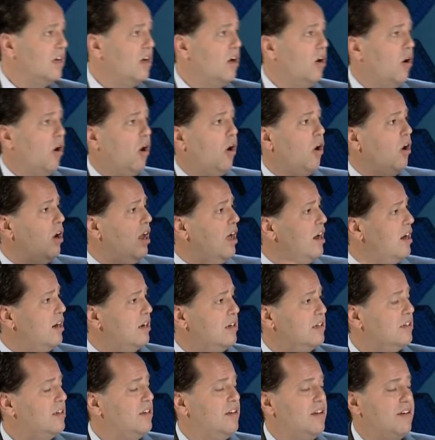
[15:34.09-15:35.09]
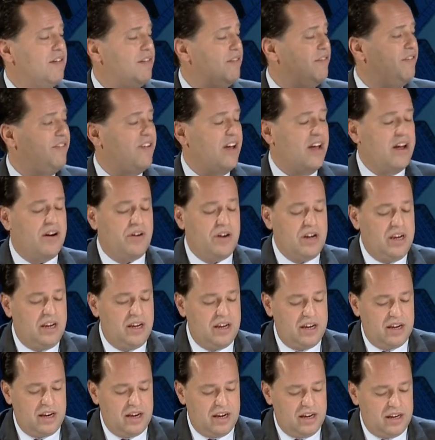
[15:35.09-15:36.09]
All are very
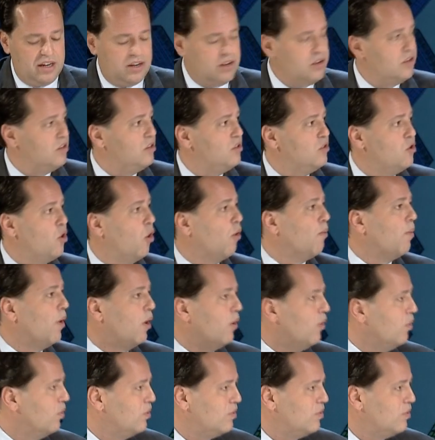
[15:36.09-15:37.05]
noble,